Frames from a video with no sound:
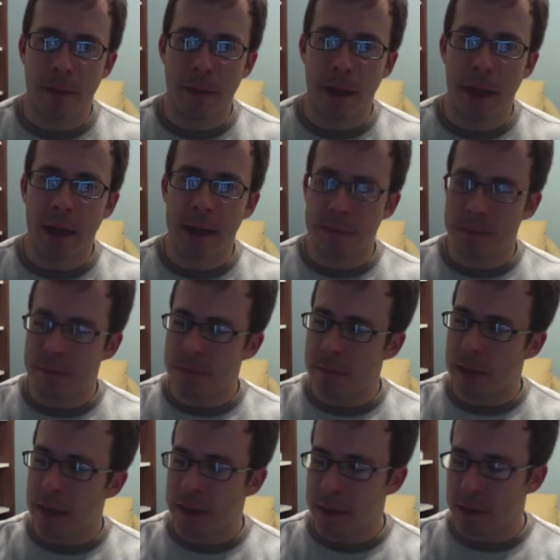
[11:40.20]
Prefer the
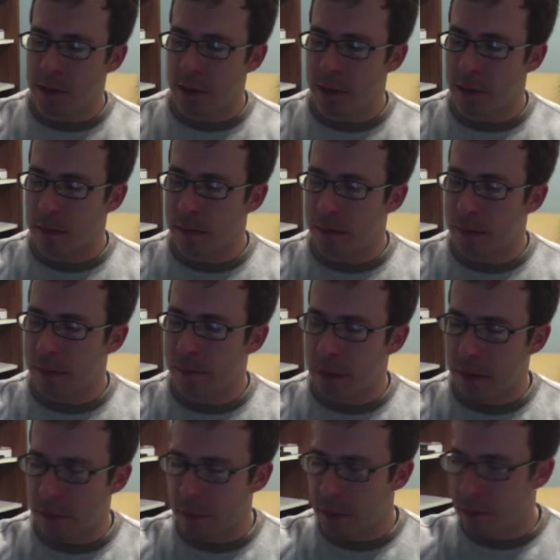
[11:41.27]
flavor to mine
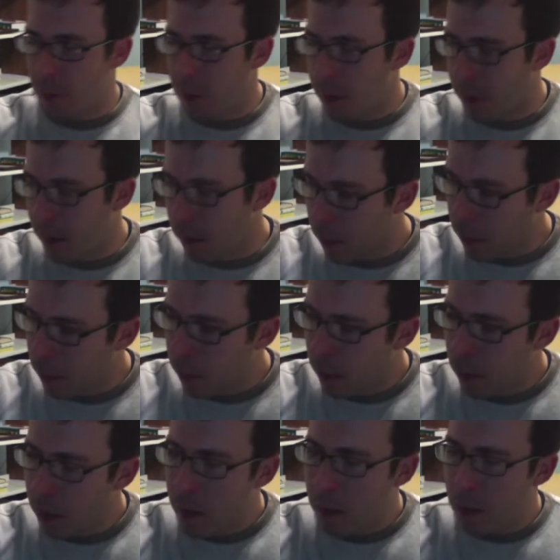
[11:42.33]
actually a little
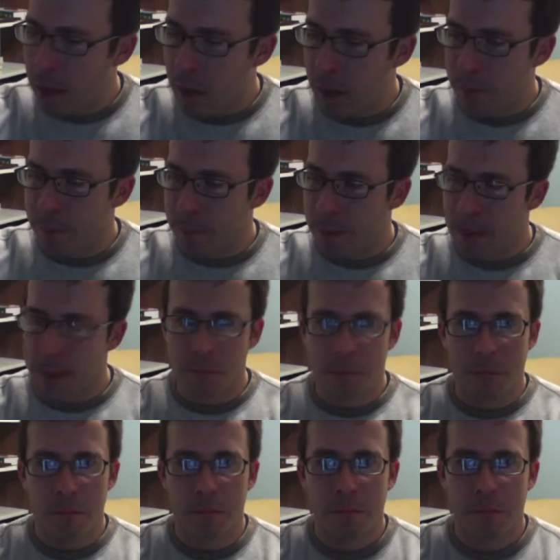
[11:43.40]
bit better as well.